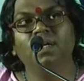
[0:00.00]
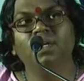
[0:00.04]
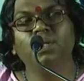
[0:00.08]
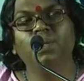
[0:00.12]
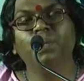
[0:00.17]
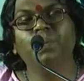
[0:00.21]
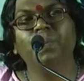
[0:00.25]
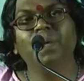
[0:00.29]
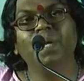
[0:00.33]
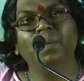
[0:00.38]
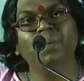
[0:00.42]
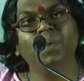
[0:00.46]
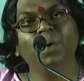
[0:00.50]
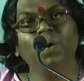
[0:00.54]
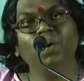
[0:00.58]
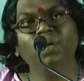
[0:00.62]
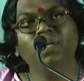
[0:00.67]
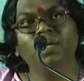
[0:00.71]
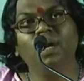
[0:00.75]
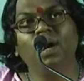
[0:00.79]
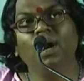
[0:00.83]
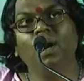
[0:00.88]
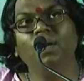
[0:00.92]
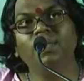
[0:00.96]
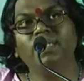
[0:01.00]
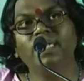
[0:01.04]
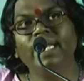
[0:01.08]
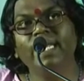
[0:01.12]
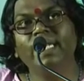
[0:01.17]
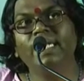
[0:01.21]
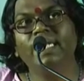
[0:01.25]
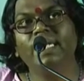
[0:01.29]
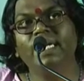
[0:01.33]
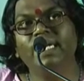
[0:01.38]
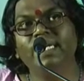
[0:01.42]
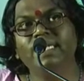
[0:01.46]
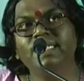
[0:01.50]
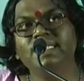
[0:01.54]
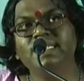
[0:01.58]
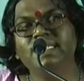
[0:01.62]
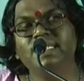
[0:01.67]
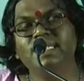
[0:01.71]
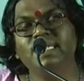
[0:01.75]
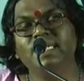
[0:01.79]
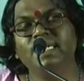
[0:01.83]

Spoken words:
to promote alternate learning